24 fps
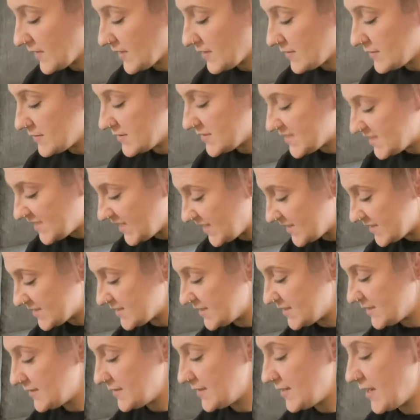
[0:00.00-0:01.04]
Sit.
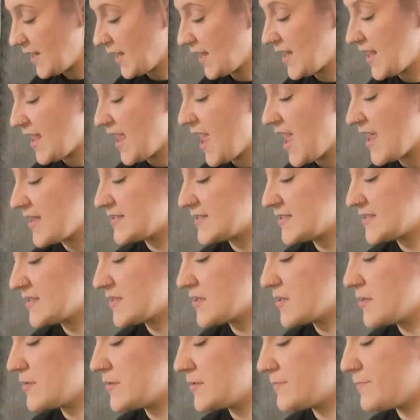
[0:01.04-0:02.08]
Yes.
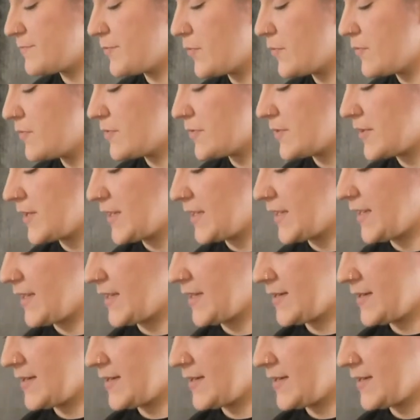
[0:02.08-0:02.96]
Good boy.